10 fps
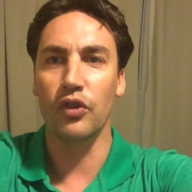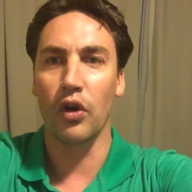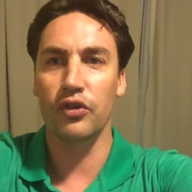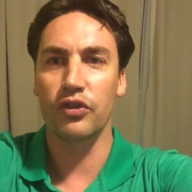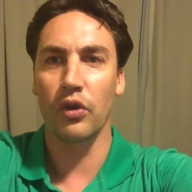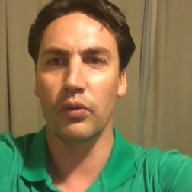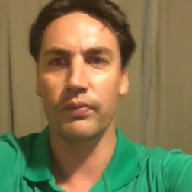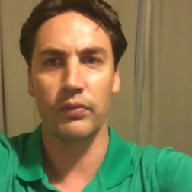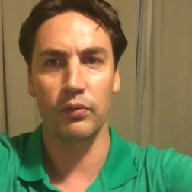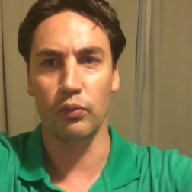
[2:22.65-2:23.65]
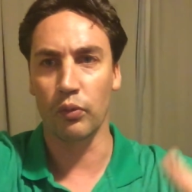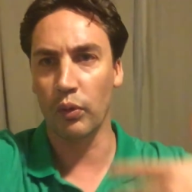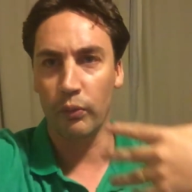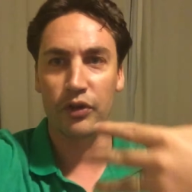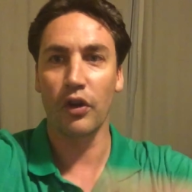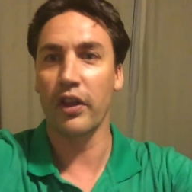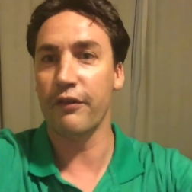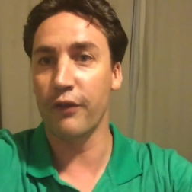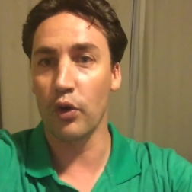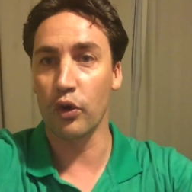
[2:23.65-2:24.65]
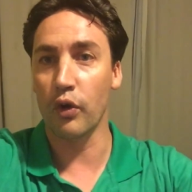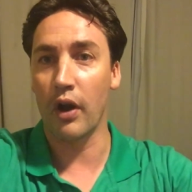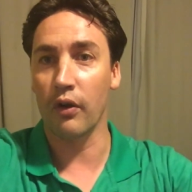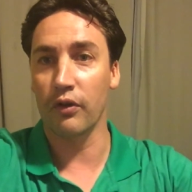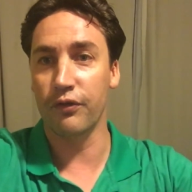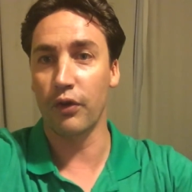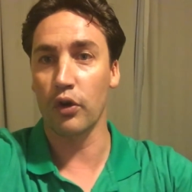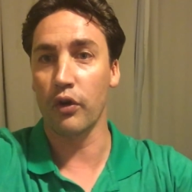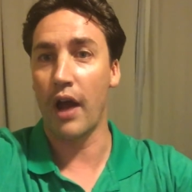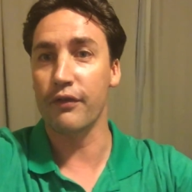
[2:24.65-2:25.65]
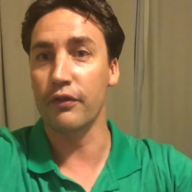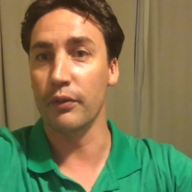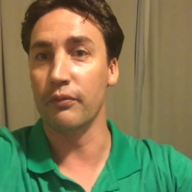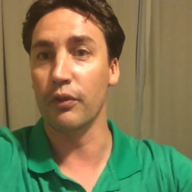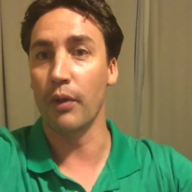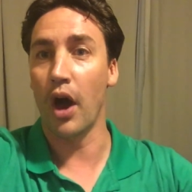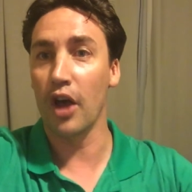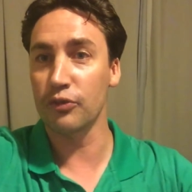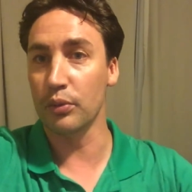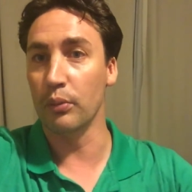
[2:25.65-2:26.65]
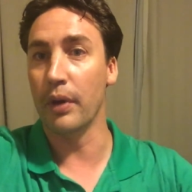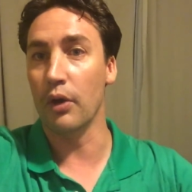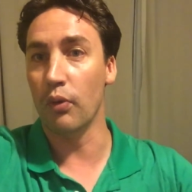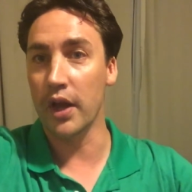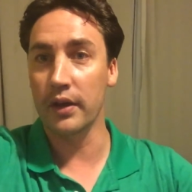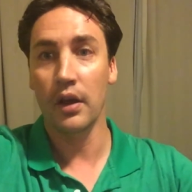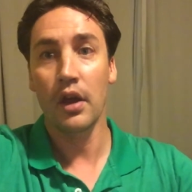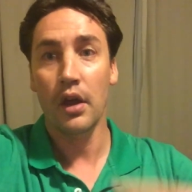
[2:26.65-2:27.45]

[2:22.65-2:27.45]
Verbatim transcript: Also, when we saw that photograph photograph of him from the hospital bed, right?